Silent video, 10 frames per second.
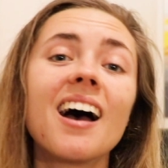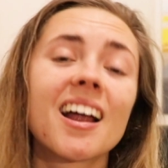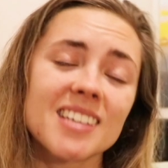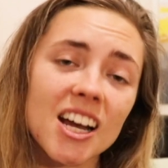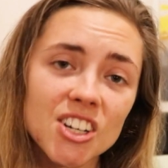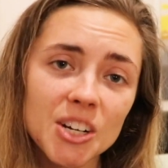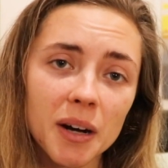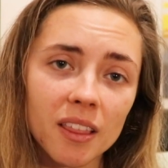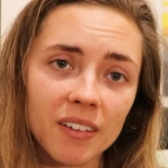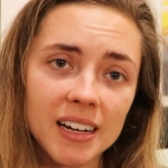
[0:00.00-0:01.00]
it's actually
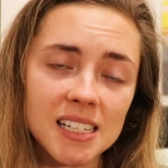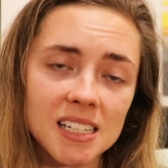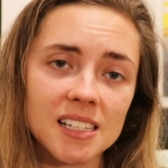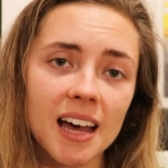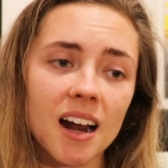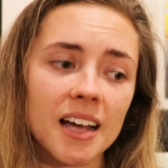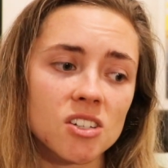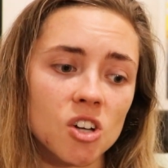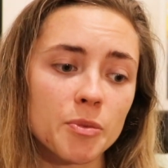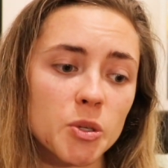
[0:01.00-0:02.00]
one of the reasons that I
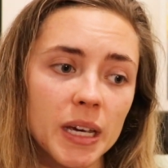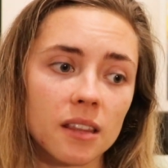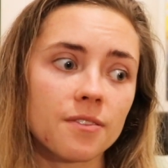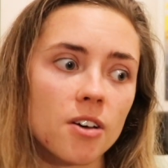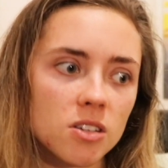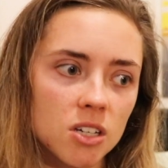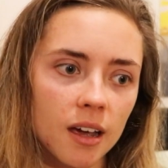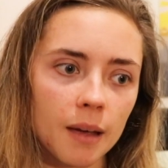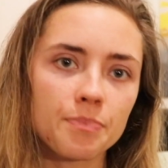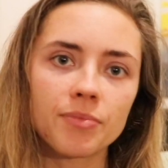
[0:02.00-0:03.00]
stopped doing it the first
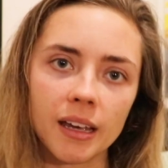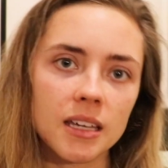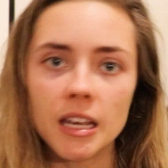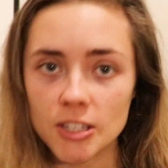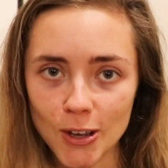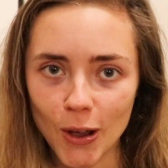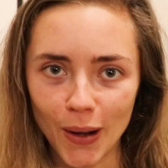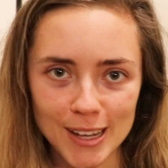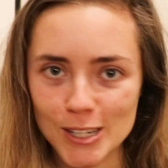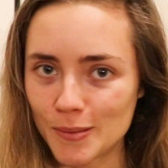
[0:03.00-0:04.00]
time, like years ago.
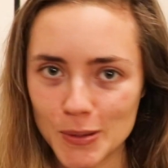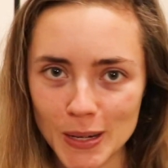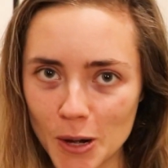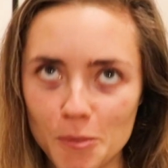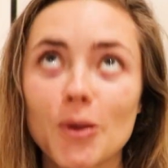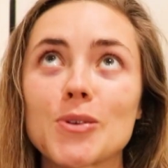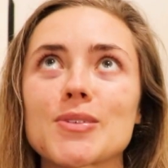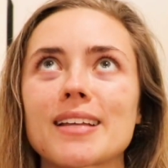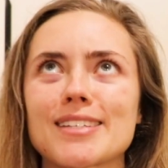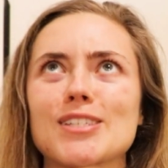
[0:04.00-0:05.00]
I stopped doing no poo because I was
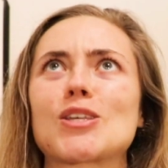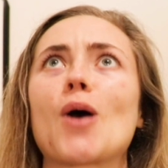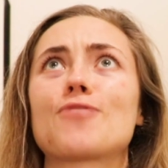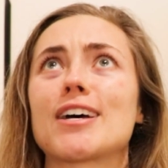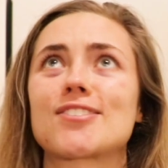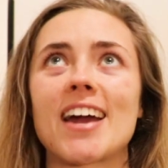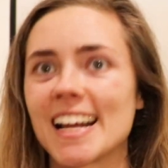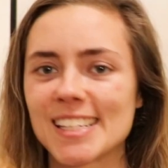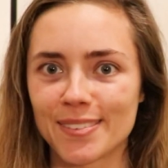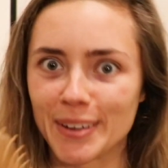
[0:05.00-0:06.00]
like, this is so
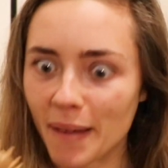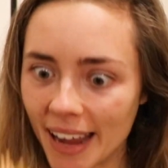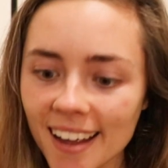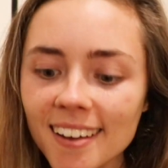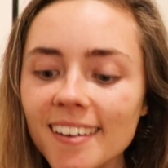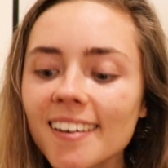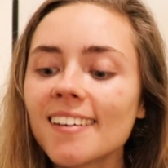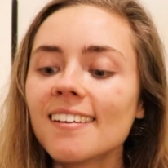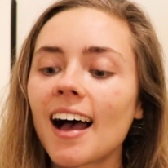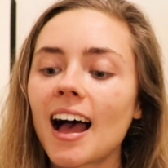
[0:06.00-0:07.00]
frustrating, so annoying.
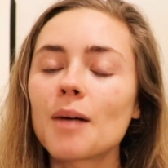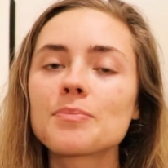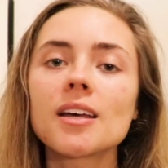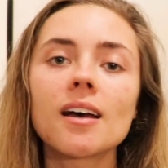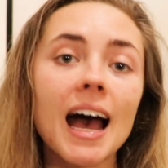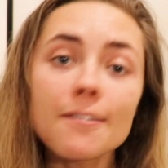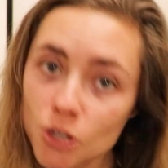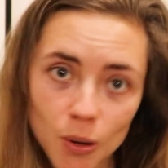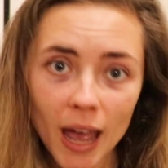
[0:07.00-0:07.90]
Have 2